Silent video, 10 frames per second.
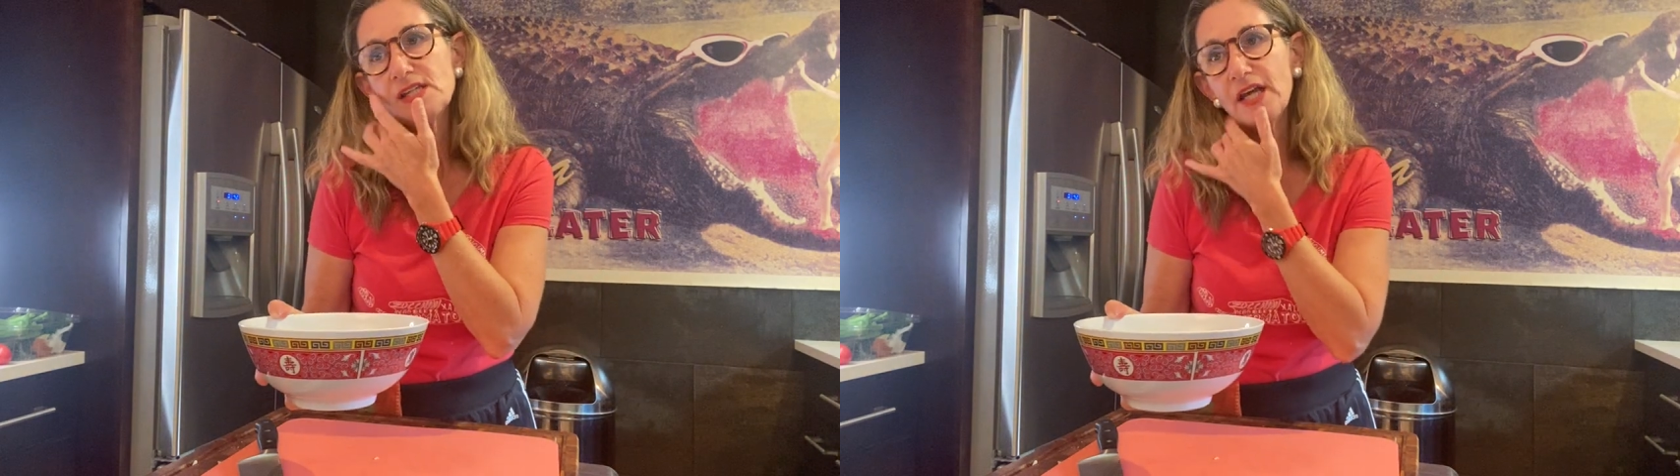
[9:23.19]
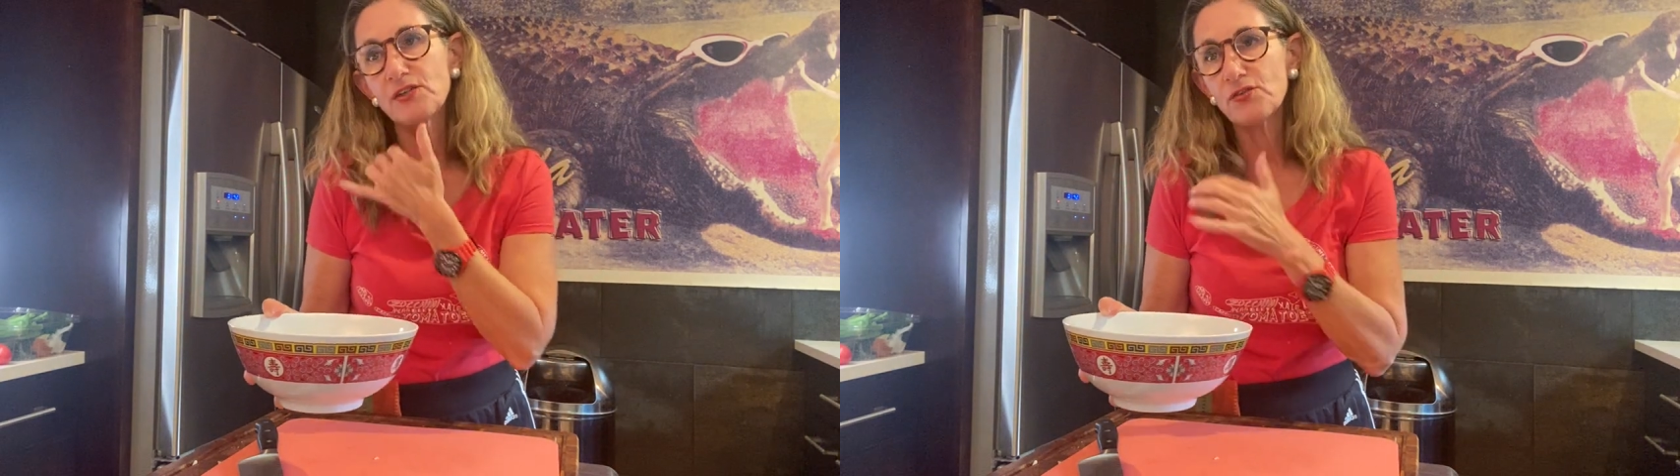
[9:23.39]

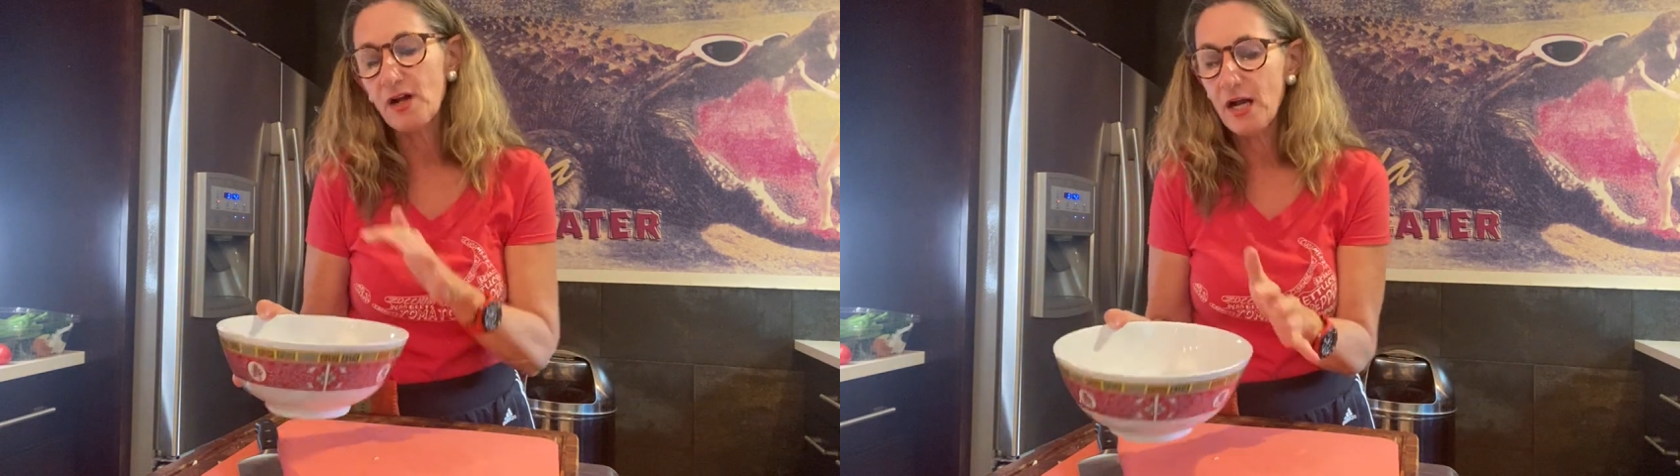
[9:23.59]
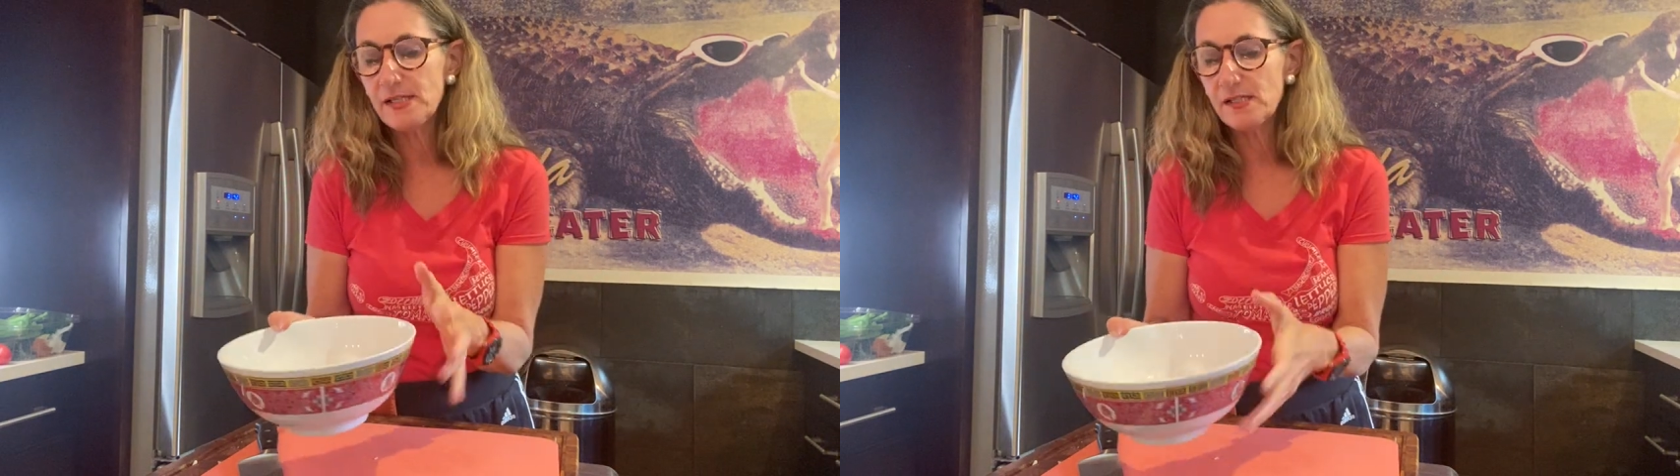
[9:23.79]

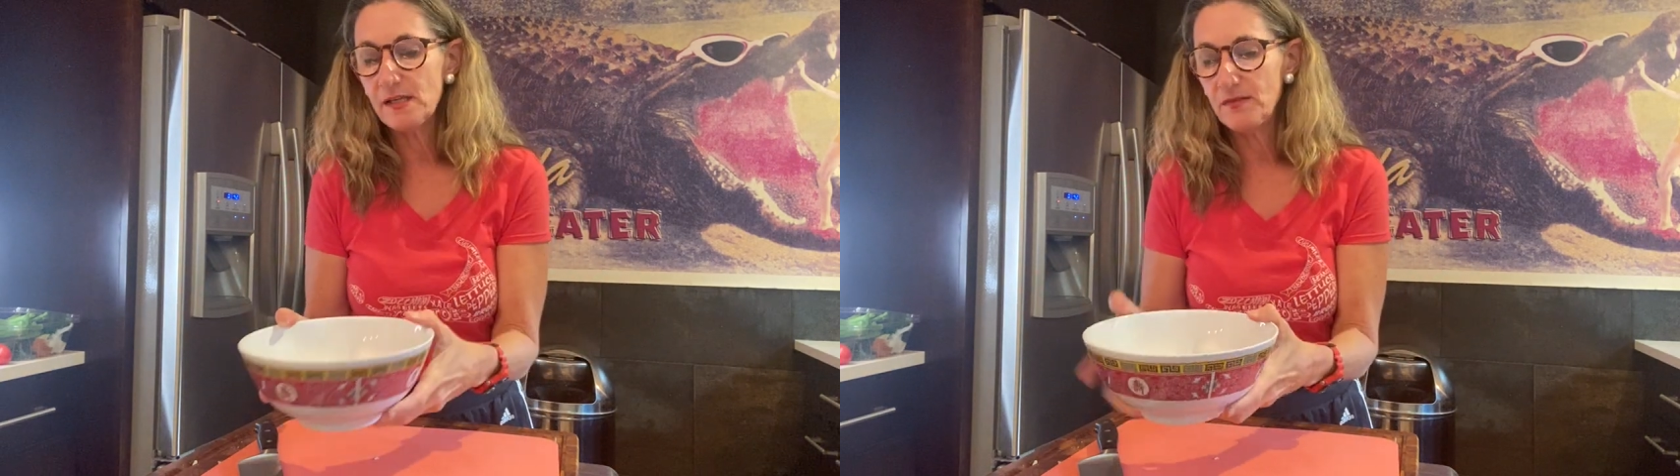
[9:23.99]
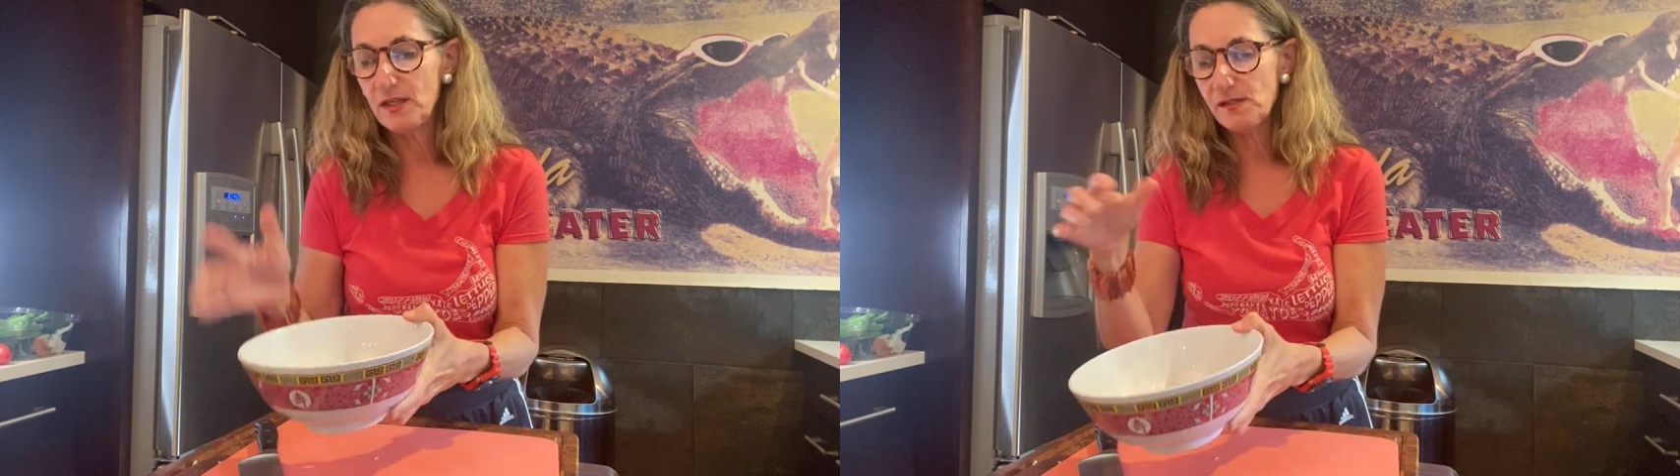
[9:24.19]
tenderize
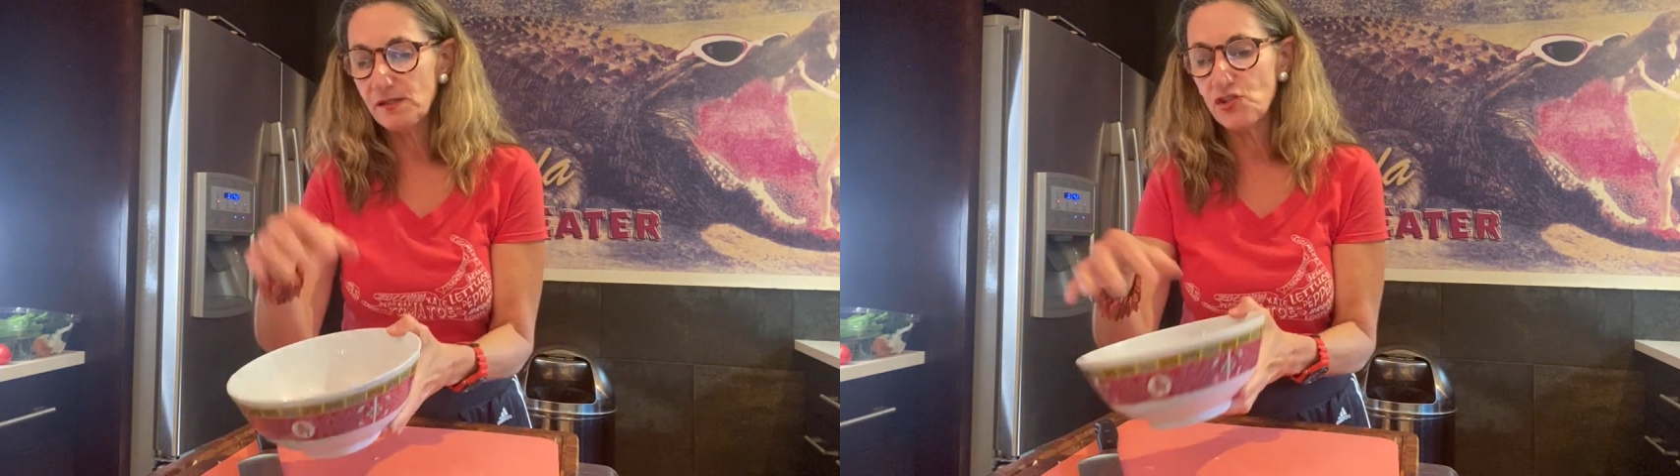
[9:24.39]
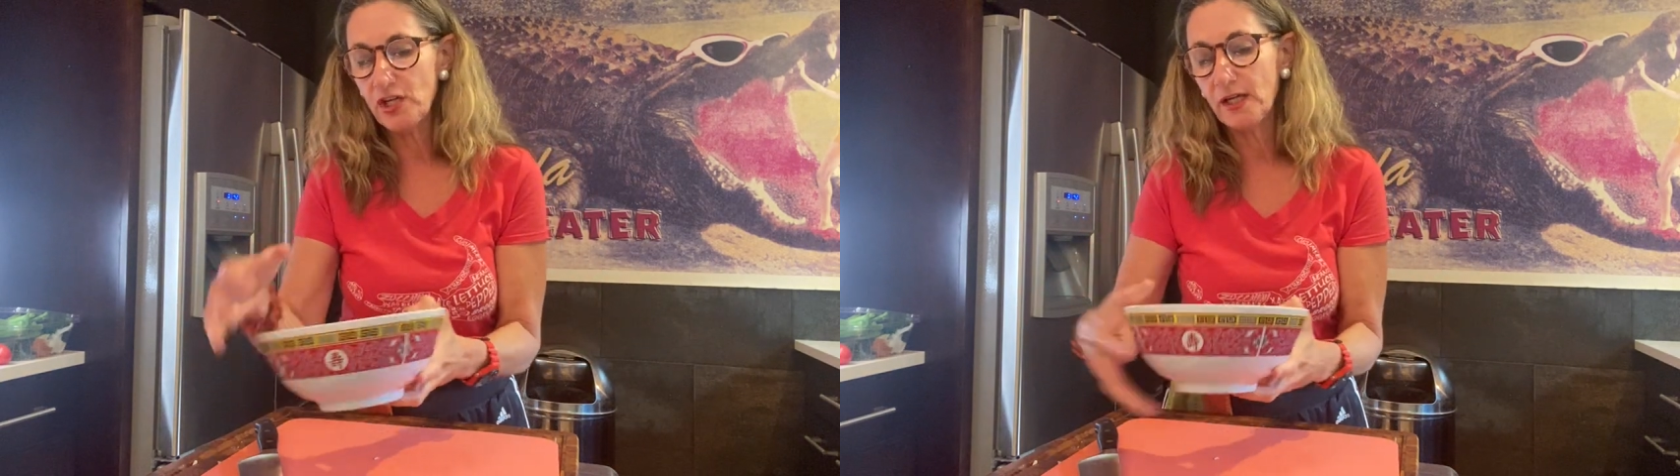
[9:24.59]

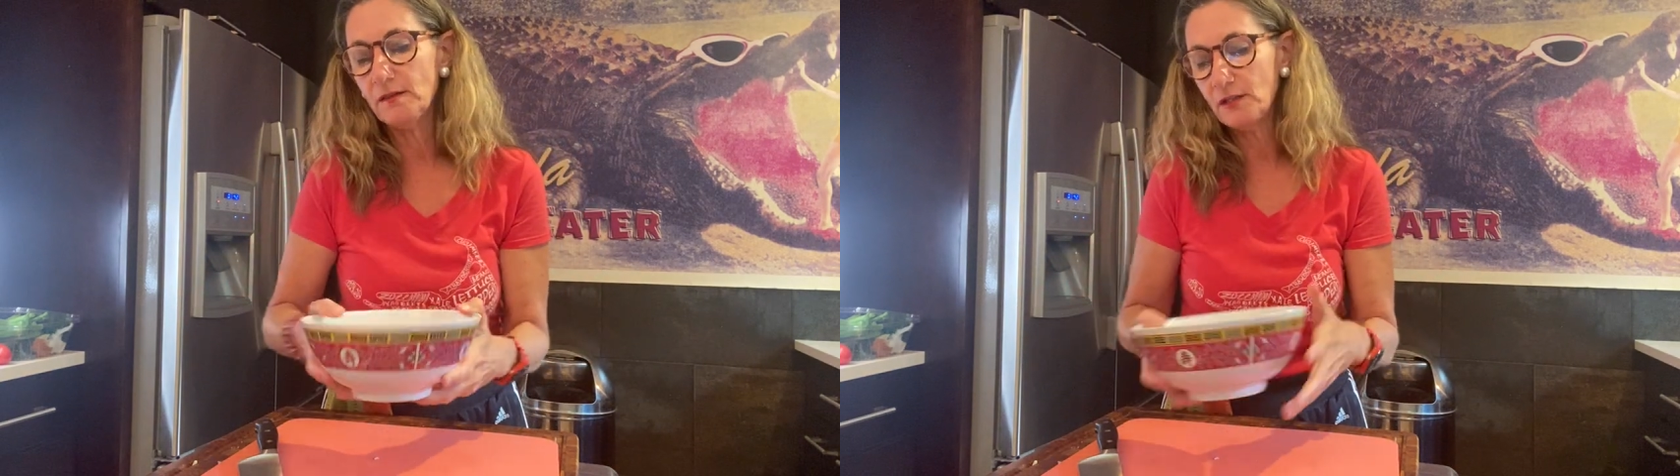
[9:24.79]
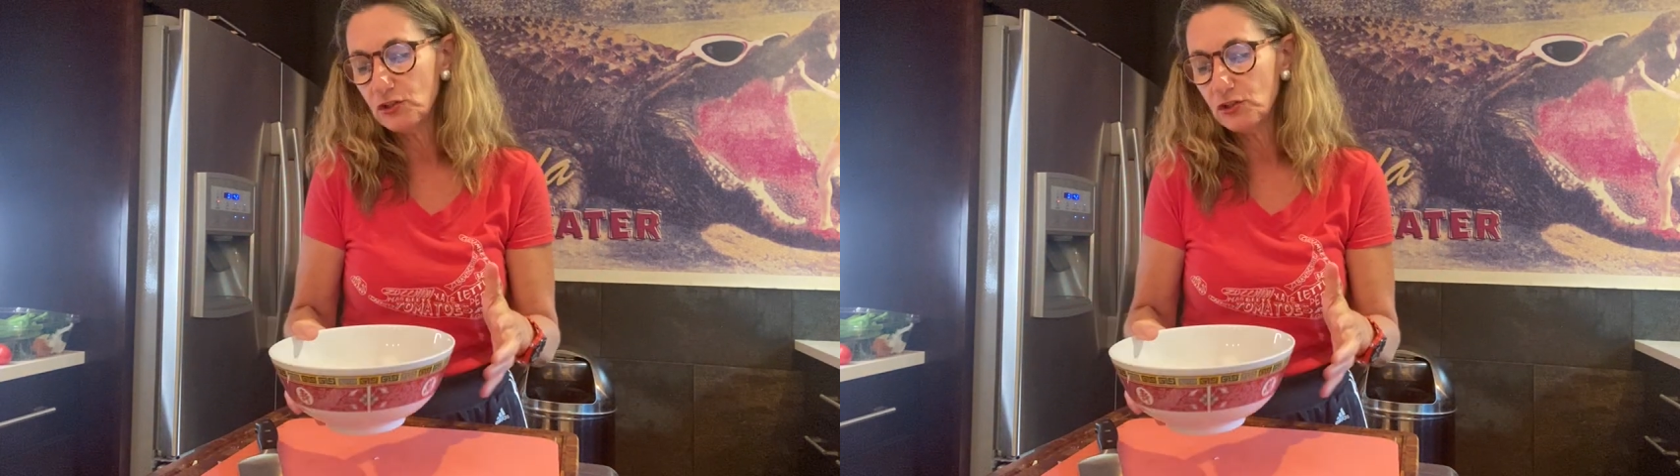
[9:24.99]
this chicken.